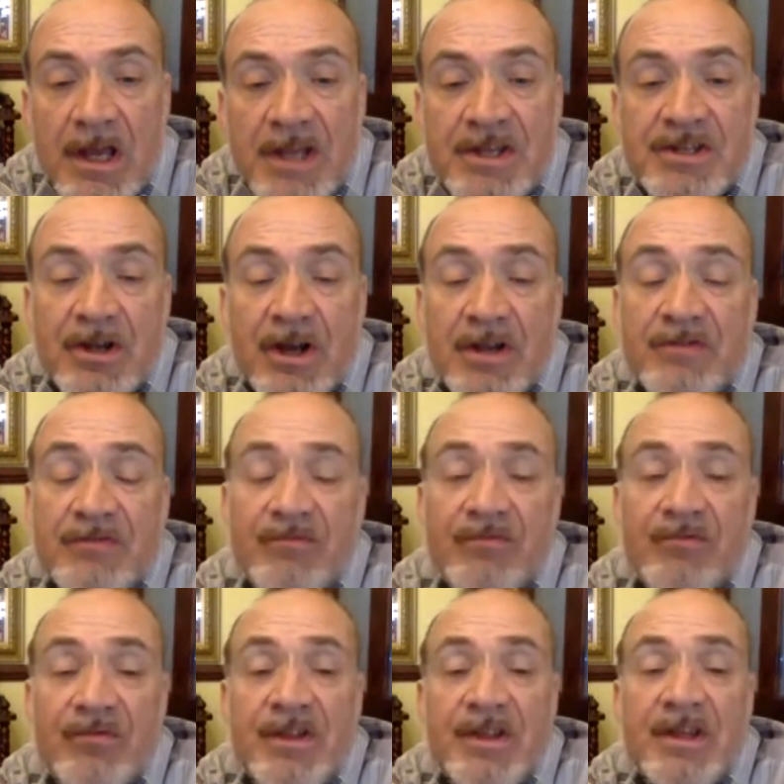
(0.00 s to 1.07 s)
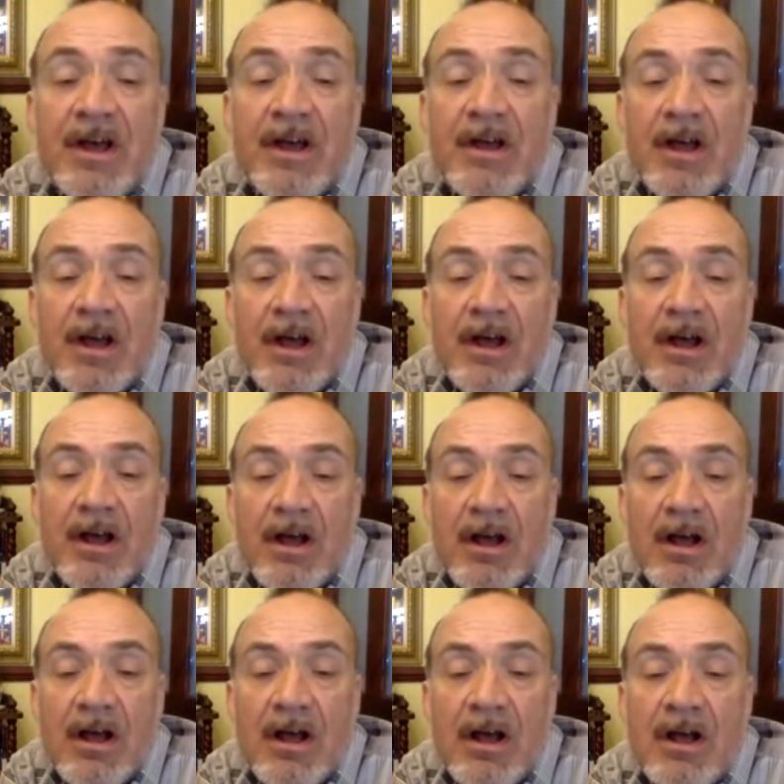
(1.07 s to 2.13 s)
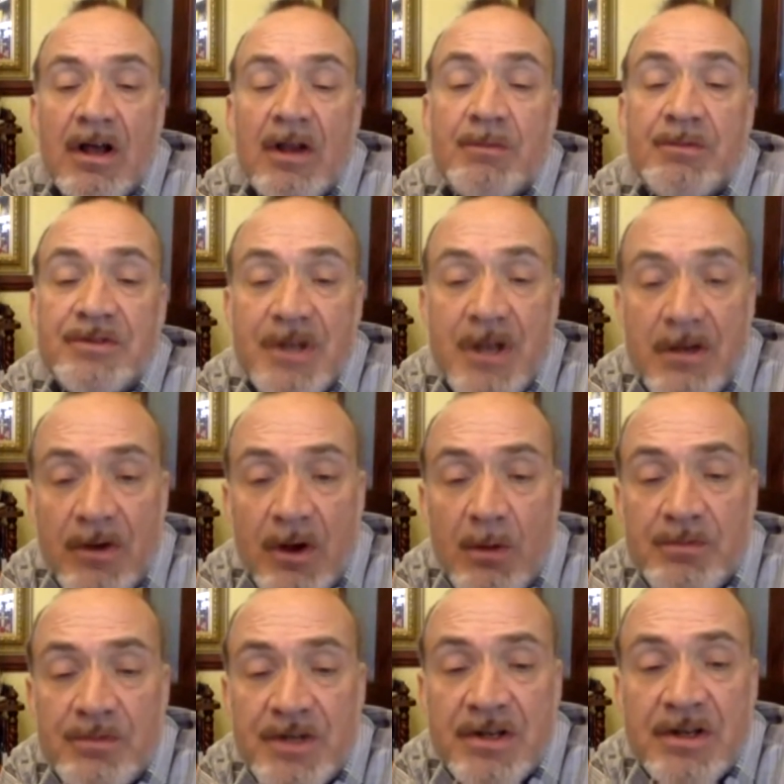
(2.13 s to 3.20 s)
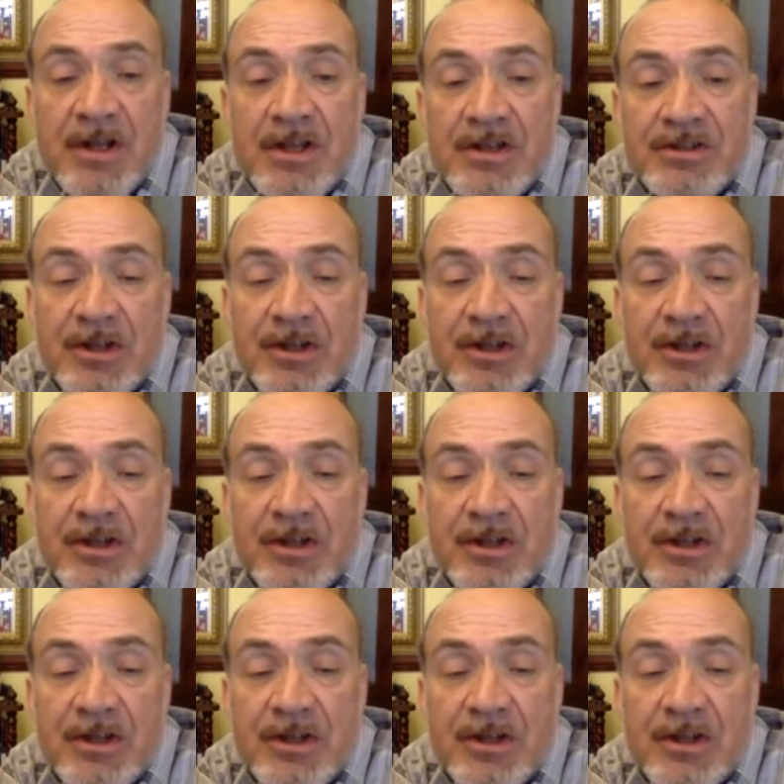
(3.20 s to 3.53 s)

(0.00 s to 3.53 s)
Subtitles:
inside the an observer object.